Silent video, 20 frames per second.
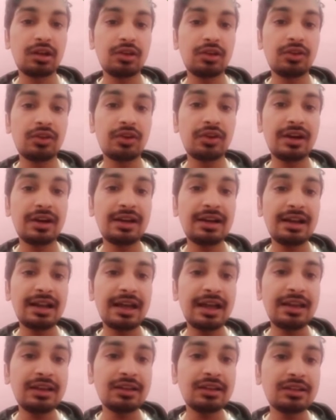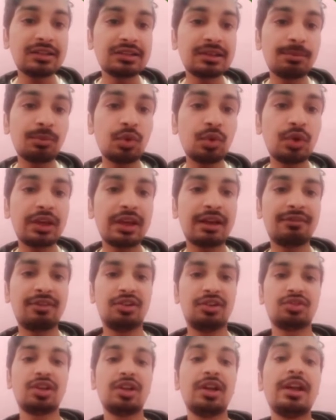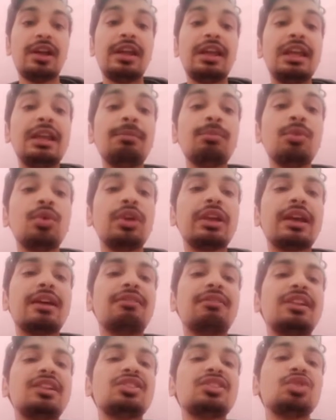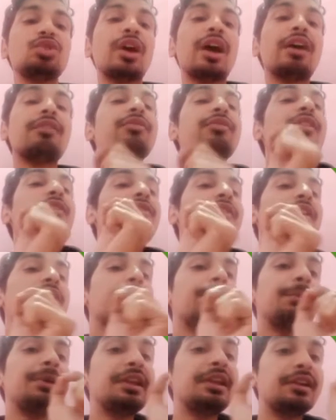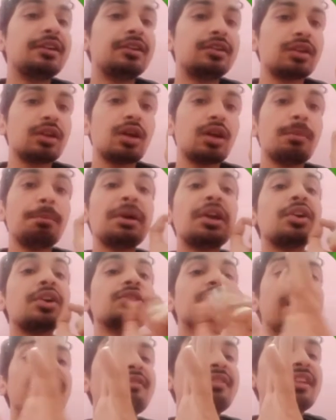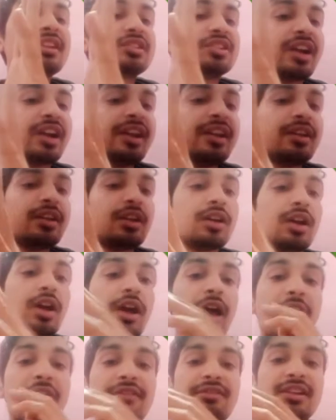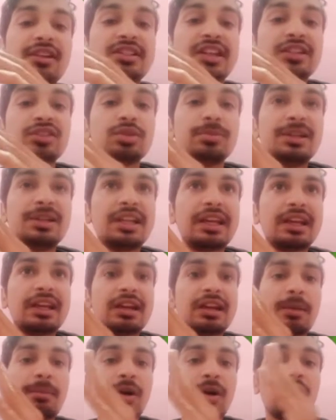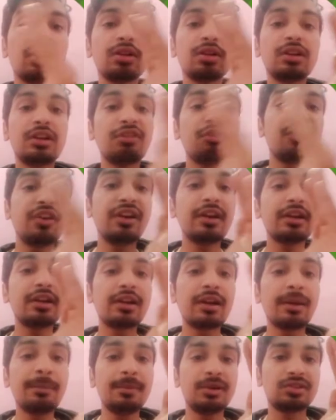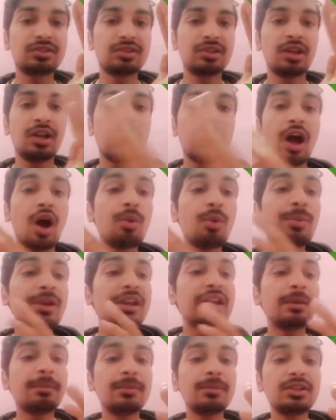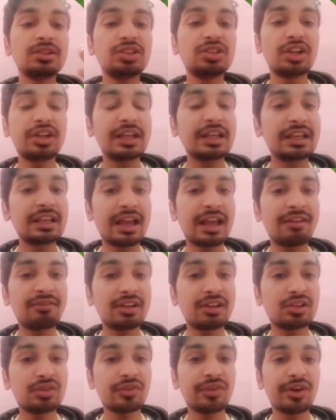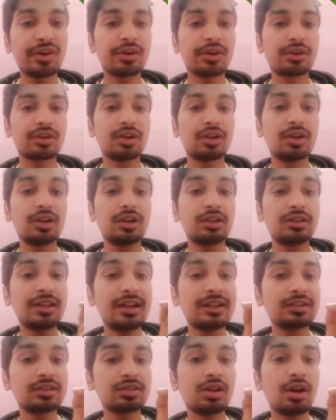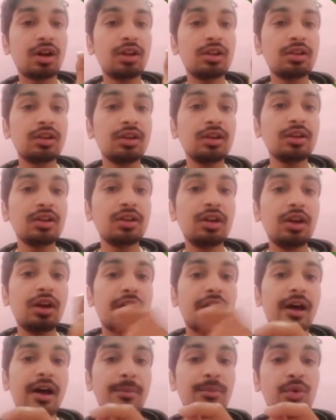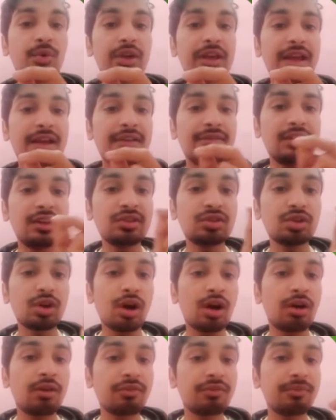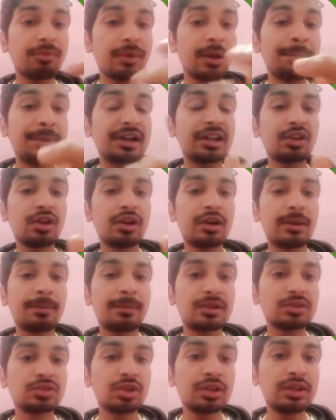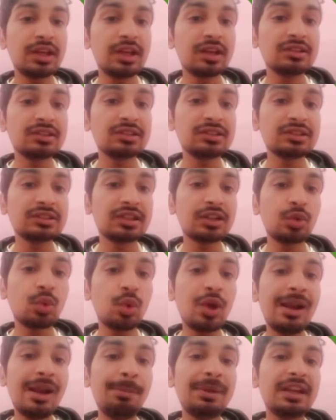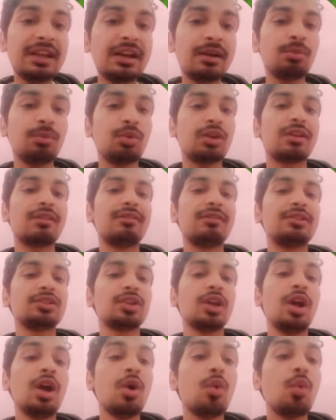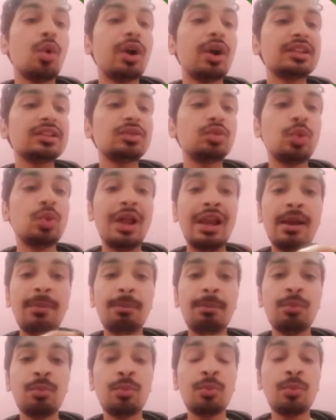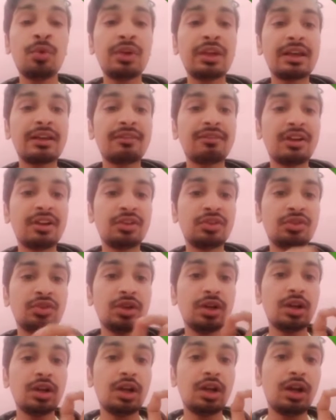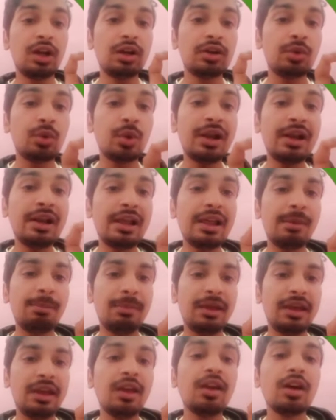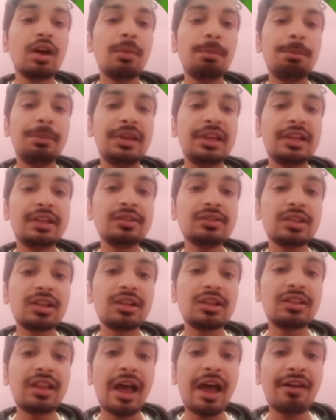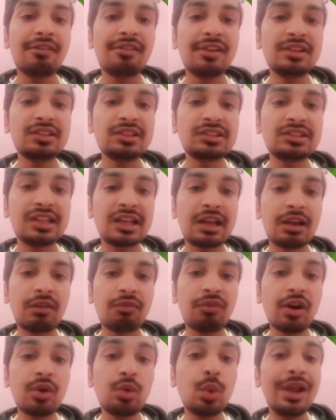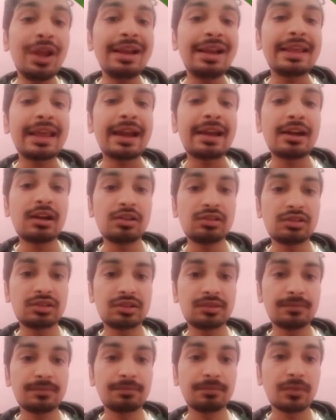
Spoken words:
The red line is a moving average. In moving average, you have different period because average, right? Average has to be taken among different numbers. How many numbers you are taking average for? That is called the moving average of a particular number. So here, this is the 12 period moving average. What is 12 moving average? 12 MA means the average is taken for 12 candles.